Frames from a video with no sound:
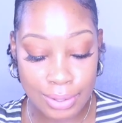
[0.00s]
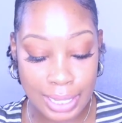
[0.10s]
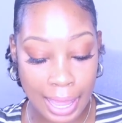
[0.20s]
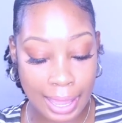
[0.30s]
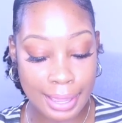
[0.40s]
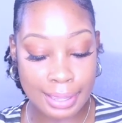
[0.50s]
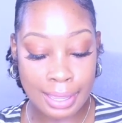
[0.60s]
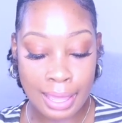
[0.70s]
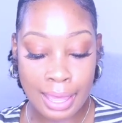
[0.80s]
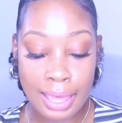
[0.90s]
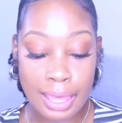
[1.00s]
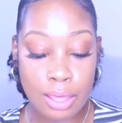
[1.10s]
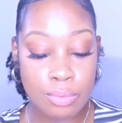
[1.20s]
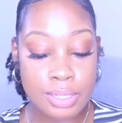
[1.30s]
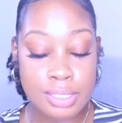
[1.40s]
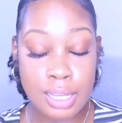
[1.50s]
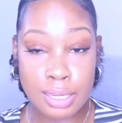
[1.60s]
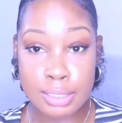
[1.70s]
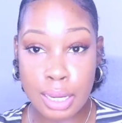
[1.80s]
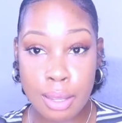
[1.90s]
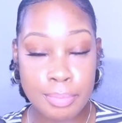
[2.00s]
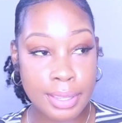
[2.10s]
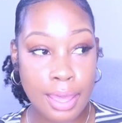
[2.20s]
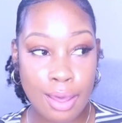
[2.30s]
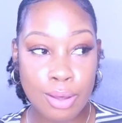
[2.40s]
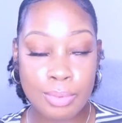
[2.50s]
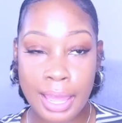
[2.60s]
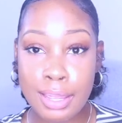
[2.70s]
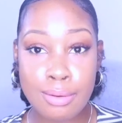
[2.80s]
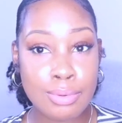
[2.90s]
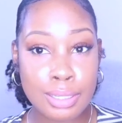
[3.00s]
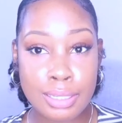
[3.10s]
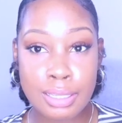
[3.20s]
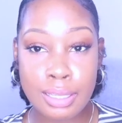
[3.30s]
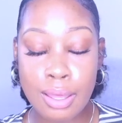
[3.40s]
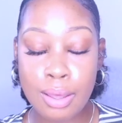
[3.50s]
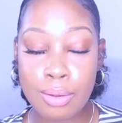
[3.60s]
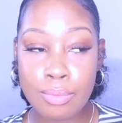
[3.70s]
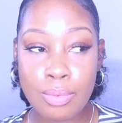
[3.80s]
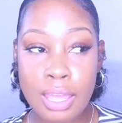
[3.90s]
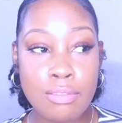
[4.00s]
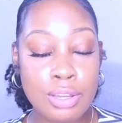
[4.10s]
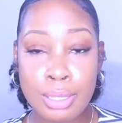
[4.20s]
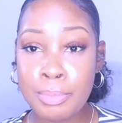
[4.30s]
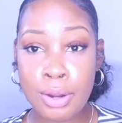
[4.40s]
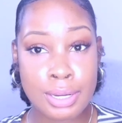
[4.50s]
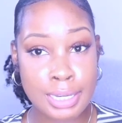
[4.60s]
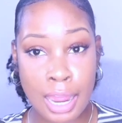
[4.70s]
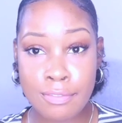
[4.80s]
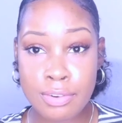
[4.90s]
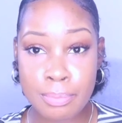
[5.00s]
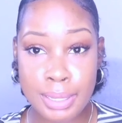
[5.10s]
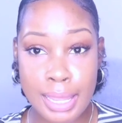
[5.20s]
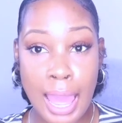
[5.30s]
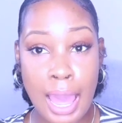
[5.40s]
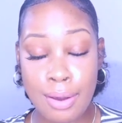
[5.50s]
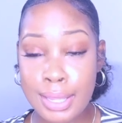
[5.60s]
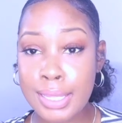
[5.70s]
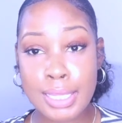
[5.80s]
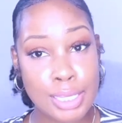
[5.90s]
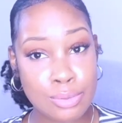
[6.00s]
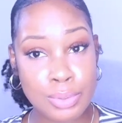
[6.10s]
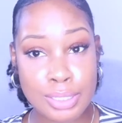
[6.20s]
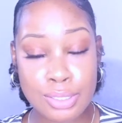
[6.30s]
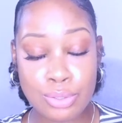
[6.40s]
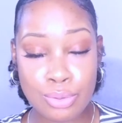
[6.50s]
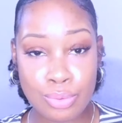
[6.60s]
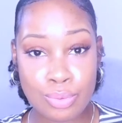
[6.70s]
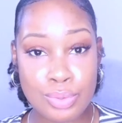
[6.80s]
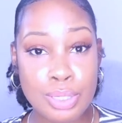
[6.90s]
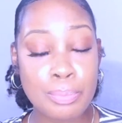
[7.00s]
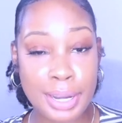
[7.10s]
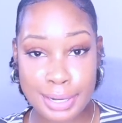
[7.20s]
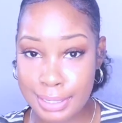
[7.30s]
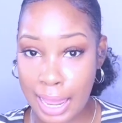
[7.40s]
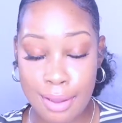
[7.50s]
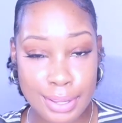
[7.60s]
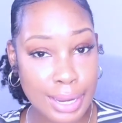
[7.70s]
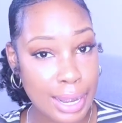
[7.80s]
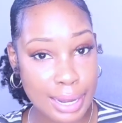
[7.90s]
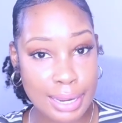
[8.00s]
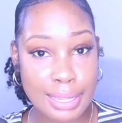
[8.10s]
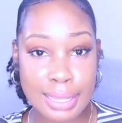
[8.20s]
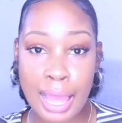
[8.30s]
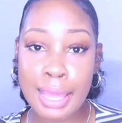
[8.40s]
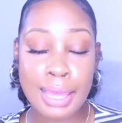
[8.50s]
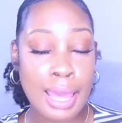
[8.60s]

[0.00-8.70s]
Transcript: Like, it was such a big help. Like, it really broke it down for me how Nclex wants you to break it down in your head. Like,